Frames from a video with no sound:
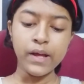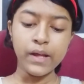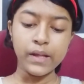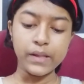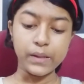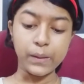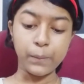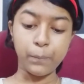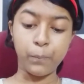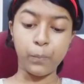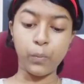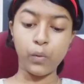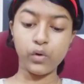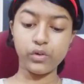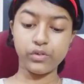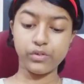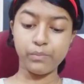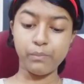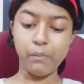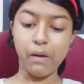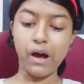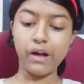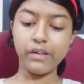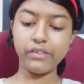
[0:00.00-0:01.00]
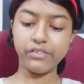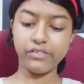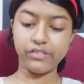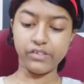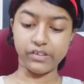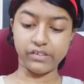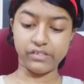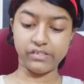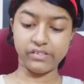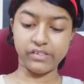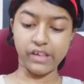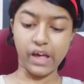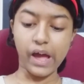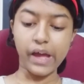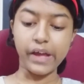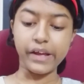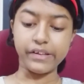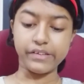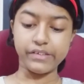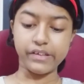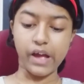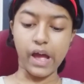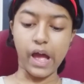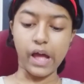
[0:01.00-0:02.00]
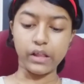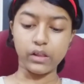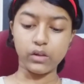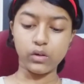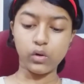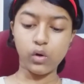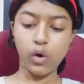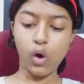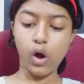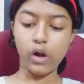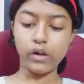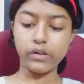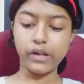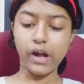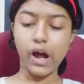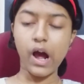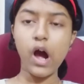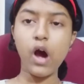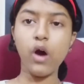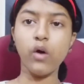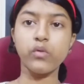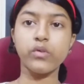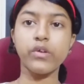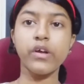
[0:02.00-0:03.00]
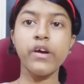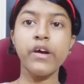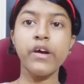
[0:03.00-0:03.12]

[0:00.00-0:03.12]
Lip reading: The postmaster sighed and called out,